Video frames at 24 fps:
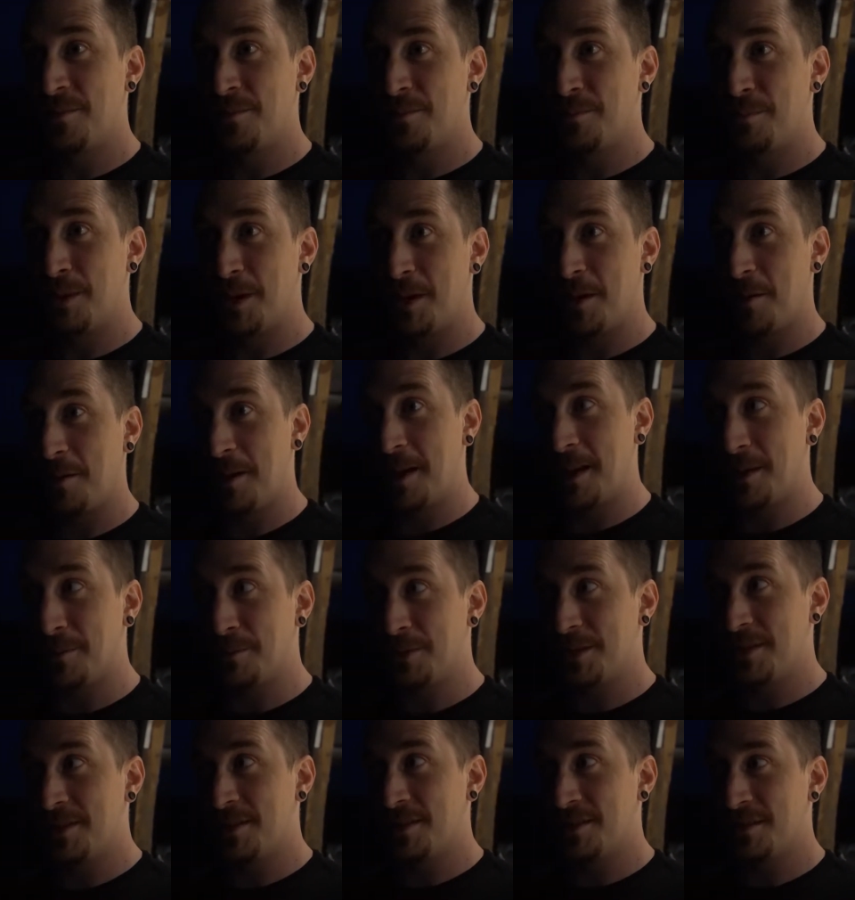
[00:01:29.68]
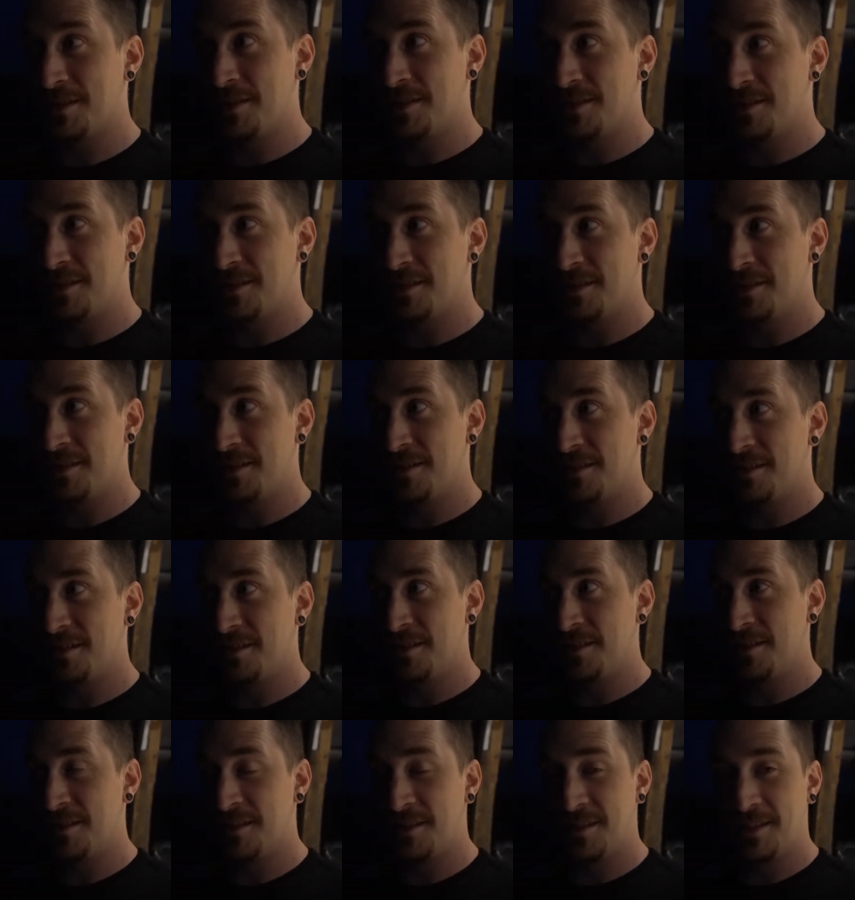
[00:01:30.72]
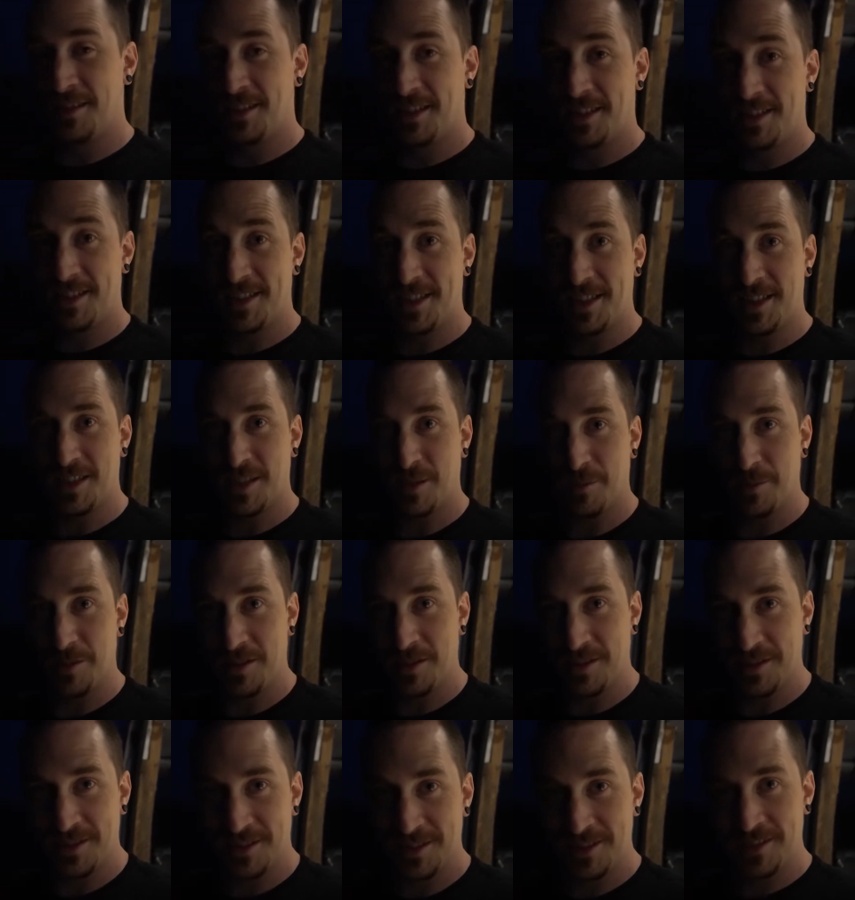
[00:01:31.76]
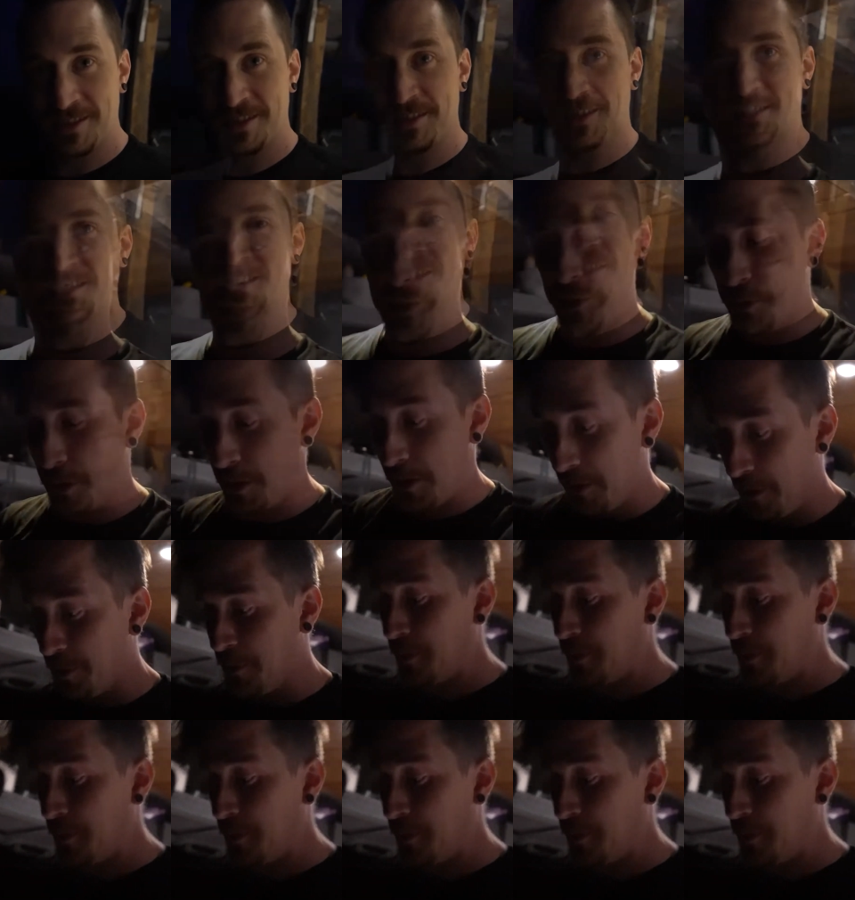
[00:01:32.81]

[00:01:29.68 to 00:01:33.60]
Big old lamps. Let's see, shall we? They're doing it,